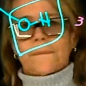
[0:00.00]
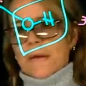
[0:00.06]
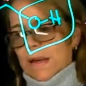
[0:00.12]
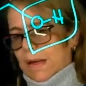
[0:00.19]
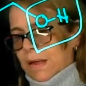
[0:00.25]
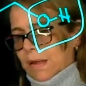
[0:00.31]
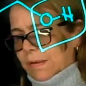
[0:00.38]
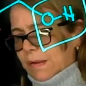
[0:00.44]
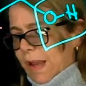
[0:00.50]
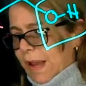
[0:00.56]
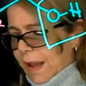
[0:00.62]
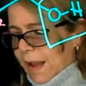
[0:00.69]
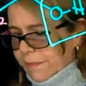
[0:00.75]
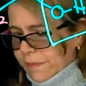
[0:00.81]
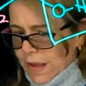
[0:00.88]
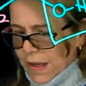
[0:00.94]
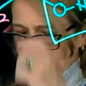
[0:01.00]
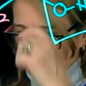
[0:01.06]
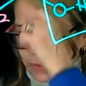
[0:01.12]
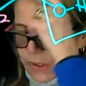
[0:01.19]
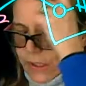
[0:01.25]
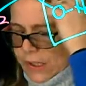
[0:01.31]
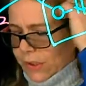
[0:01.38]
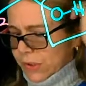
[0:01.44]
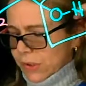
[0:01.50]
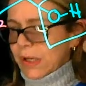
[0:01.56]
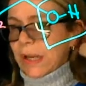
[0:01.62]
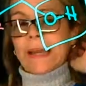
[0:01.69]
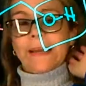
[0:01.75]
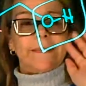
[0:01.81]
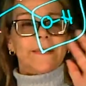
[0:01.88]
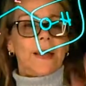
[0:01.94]
And they have that OH,
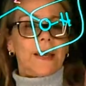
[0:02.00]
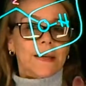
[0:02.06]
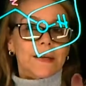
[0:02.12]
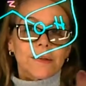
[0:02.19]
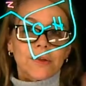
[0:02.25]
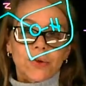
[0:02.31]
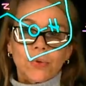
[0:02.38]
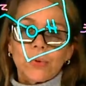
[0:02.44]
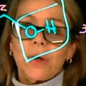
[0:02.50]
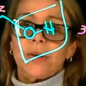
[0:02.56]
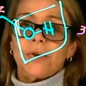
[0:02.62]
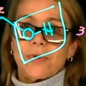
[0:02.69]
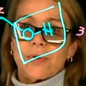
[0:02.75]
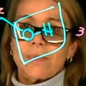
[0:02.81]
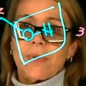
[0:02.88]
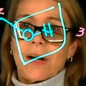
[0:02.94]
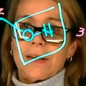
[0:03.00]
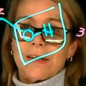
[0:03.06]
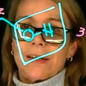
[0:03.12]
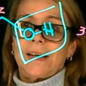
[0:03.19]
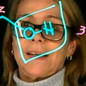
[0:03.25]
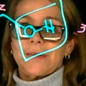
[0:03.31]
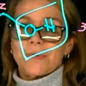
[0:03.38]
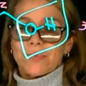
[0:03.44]
and they can do hydrogen bonding as we